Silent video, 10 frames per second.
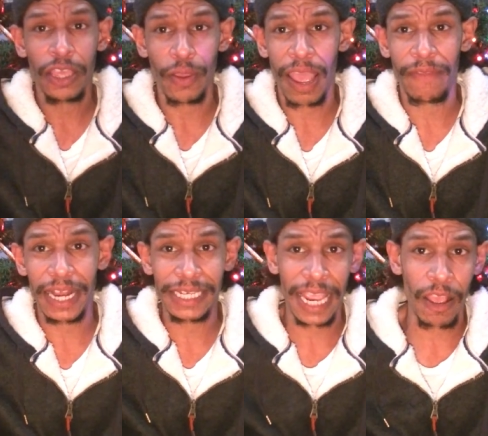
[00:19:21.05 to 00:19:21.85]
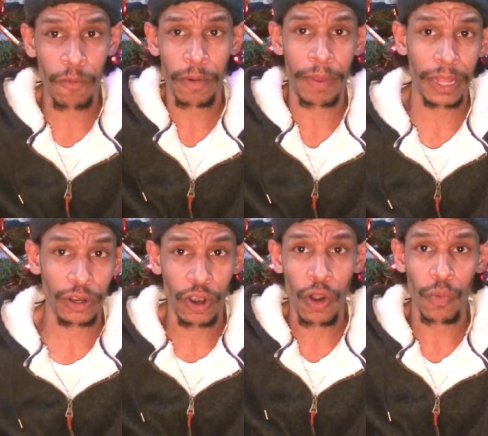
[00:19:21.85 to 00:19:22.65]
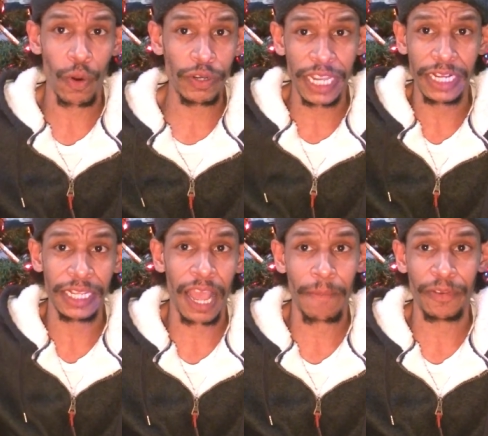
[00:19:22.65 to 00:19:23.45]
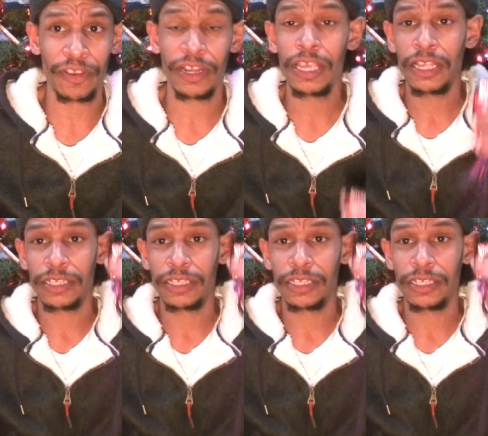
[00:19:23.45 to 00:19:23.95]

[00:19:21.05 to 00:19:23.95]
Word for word: you have that tail propeller rotating the opposite